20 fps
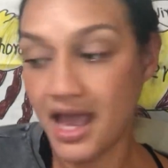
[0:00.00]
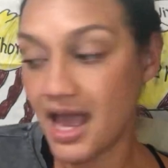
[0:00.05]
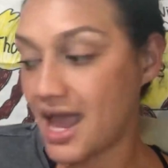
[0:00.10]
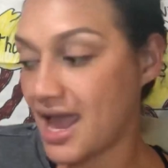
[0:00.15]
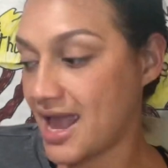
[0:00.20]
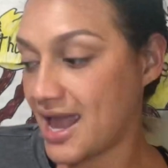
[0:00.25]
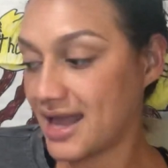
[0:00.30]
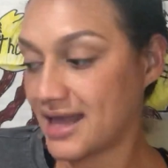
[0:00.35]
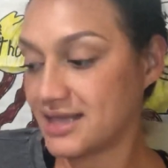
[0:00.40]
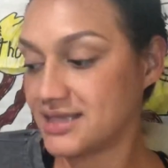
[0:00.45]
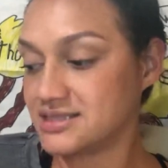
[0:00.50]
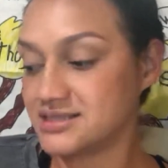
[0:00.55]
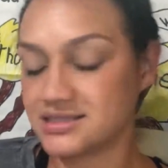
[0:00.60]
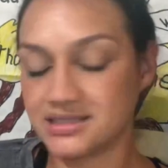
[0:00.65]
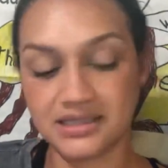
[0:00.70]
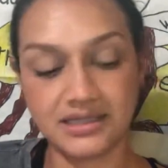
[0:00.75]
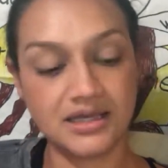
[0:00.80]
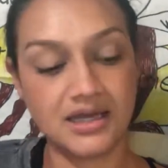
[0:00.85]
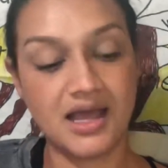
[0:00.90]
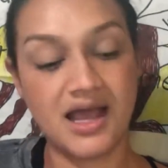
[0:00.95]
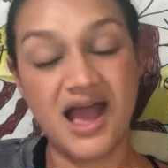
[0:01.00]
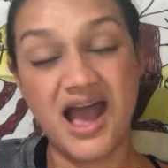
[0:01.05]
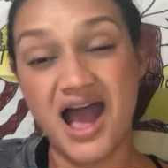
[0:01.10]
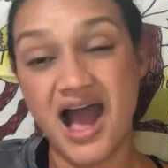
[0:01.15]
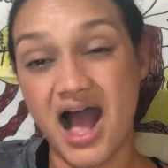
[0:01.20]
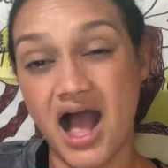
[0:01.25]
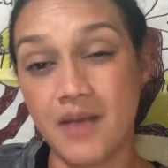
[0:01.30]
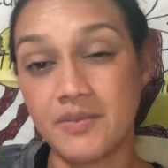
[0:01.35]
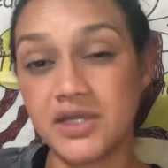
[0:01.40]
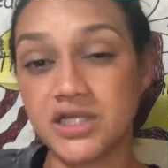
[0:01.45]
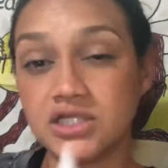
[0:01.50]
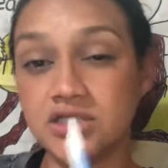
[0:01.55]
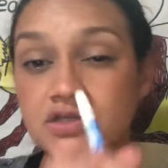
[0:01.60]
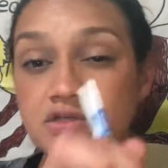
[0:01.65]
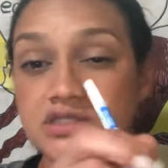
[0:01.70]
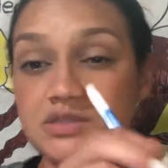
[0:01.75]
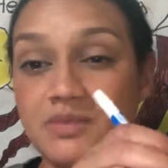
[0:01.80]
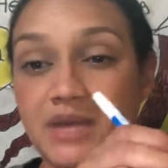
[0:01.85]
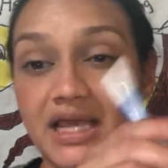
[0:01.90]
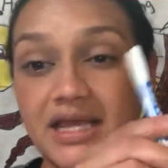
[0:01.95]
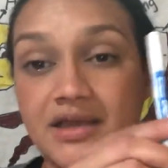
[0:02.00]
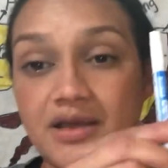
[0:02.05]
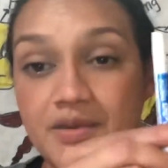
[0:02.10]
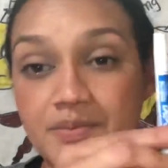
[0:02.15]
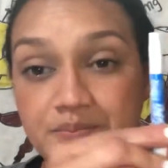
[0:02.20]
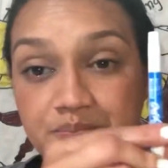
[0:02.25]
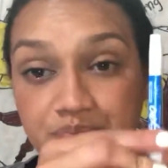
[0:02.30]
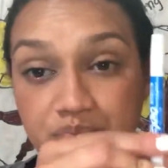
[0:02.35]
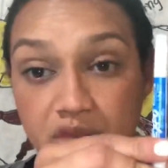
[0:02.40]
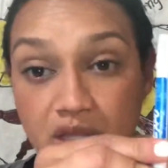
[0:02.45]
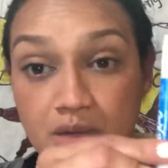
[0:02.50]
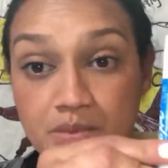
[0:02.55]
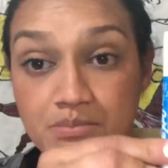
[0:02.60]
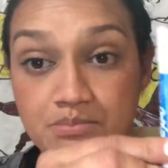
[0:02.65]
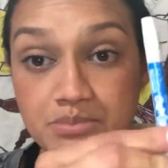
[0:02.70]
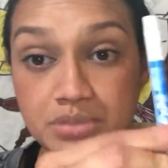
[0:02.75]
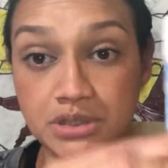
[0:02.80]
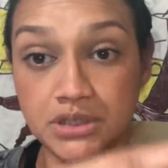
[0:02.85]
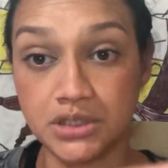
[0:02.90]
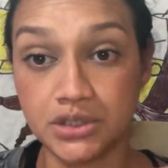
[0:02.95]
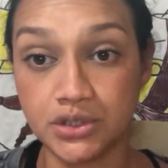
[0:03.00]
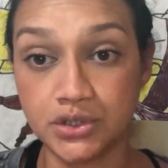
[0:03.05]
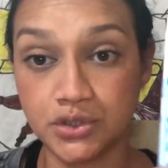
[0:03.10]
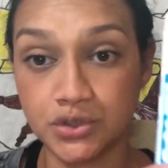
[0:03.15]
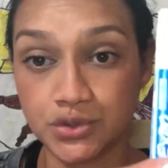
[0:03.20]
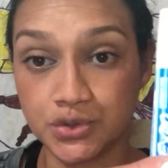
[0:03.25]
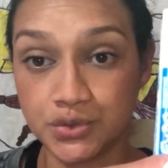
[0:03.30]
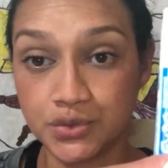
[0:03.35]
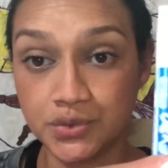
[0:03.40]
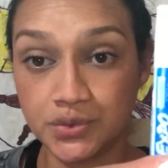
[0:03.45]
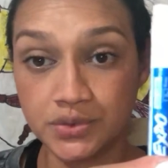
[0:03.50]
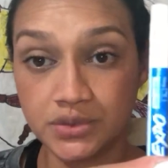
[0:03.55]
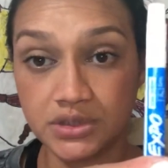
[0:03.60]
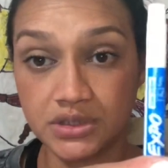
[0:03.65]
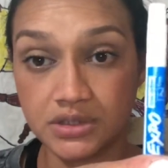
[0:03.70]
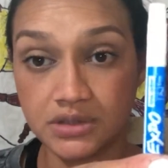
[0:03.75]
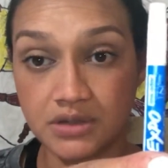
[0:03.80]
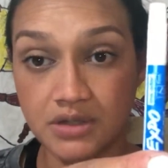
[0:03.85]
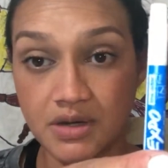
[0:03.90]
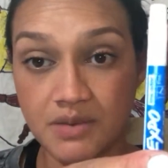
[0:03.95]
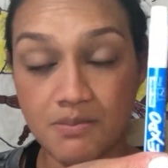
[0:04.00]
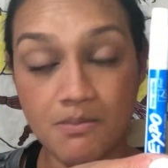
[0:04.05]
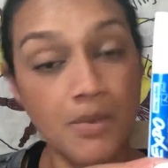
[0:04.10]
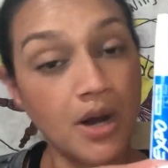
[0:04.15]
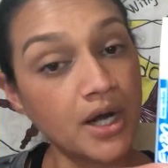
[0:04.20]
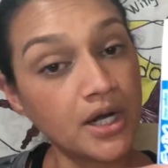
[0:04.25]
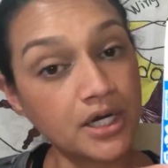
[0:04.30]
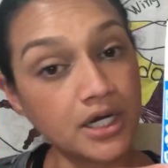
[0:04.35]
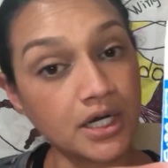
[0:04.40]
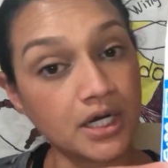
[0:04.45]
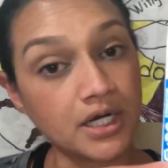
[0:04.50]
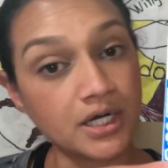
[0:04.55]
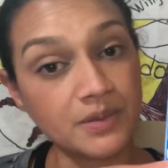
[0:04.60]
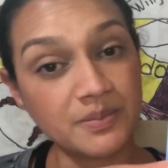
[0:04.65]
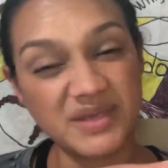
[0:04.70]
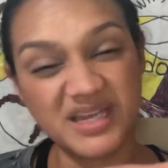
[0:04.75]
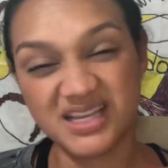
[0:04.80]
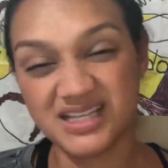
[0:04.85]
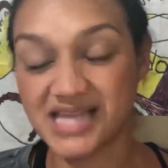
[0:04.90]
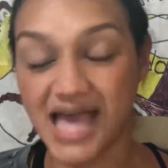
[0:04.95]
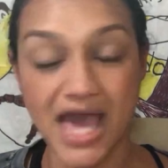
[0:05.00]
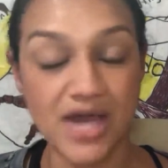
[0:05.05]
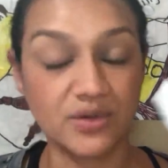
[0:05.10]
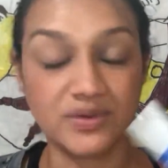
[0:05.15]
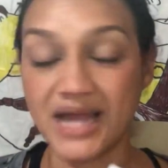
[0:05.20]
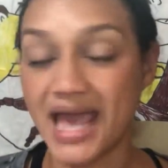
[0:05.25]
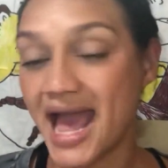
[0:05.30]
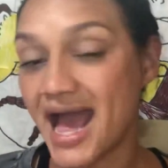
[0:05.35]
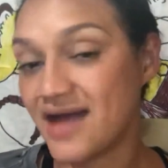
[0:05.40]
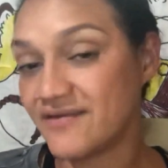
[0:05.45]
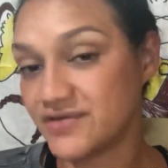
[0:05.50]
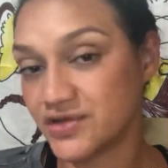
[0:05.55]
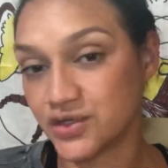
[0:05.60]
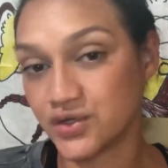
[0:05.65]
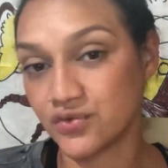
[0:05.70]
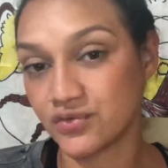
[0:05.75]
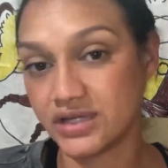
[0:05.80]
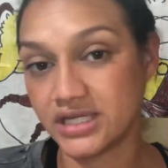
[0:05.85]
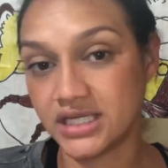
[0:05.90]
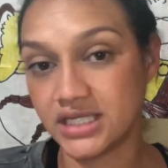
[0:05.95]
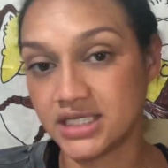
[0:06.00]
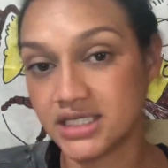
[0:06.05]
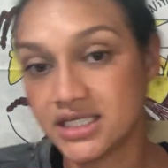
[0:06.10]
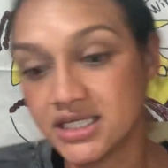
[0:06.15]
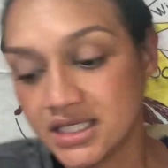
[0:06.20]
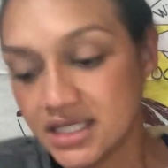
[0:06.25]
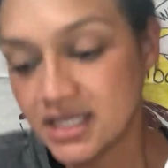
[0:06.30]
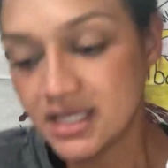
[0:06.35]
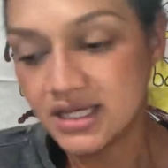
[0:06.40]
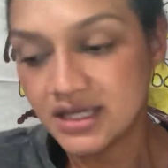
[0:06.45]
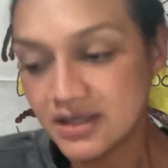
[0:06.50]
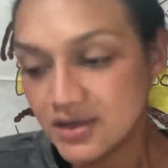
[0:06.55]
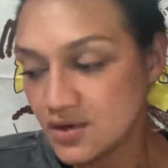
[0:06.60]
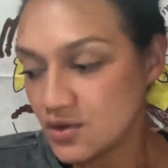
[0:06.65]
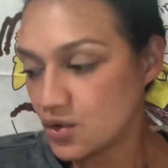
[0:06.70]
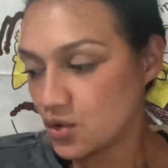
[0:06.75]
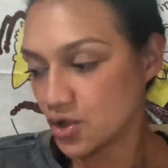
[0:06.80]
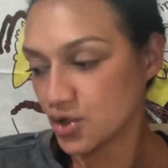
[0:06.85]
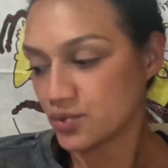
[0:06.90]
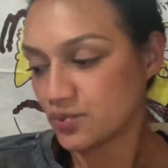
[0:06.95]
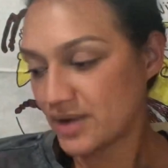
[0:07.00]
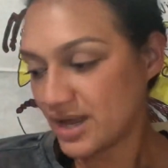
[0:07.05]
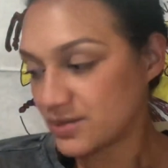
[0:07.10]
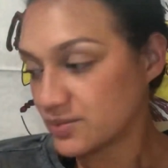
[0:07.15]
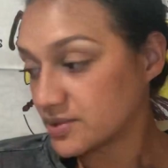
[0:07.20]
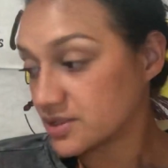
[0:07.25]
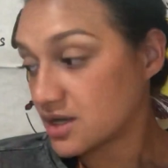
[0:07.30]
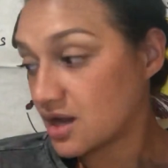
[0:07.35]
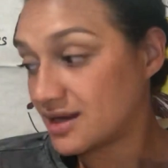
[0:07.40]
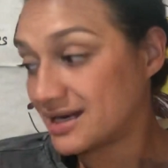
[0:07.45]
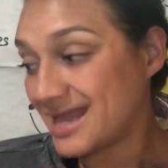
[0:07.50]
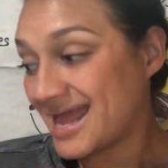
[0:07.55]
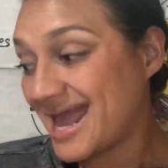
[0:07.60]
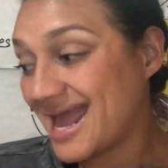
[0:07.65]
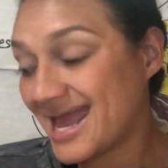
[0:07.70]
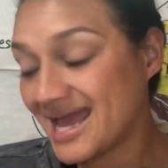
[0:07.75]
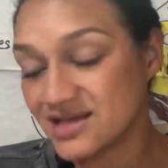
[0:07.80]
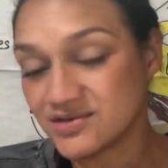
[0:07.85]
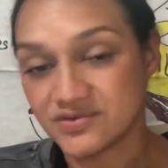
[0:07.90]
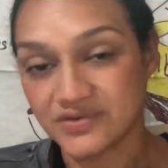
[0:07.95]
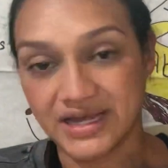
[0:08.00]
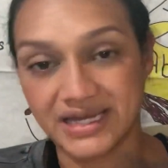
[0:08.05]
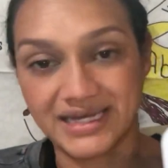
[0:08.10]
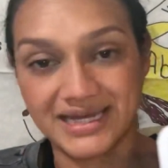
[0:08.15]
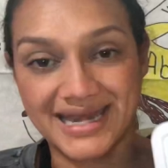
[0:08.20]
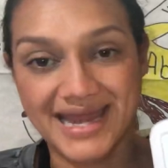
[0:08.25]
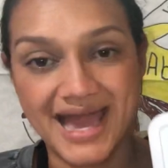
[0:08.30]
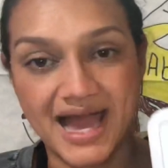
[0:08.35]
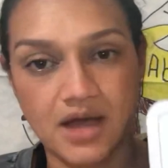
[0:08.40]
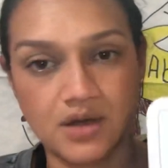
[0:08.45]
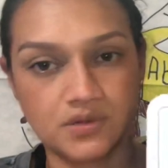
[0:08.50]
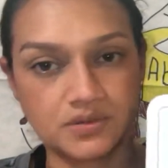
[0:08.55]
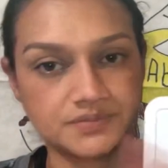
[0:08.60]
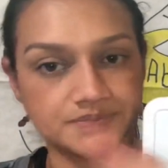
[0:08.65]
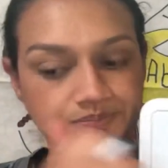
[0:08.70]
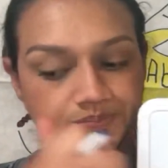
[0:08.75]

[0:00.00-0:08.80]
And I'm going to use my blue marker because I don't have a green or red one on hand right now.